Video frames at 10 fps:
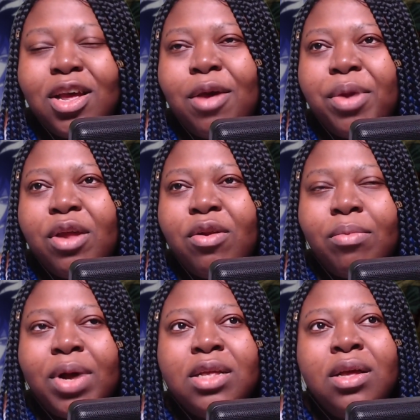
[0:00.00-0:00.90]
being
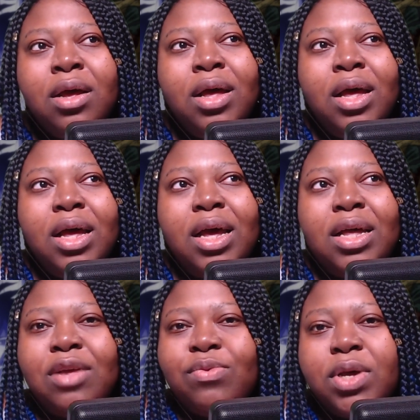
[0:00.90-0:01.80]
All Might.
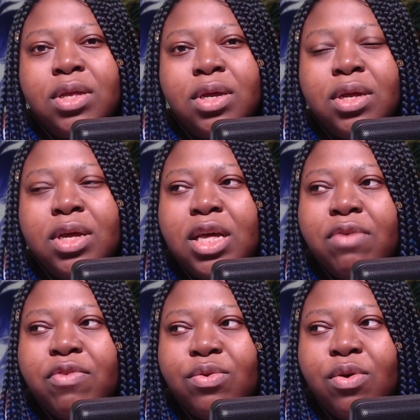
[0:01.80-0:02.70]
And that's what he did. He
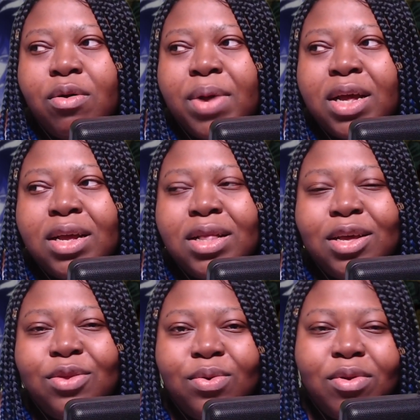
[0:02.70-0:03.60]
gave it to All Might, and then
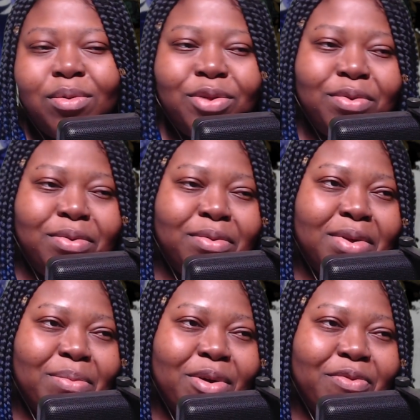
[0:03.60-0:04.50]
he told All Might to
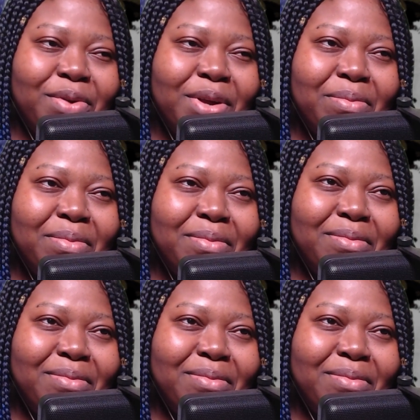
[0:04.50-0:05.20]
come after him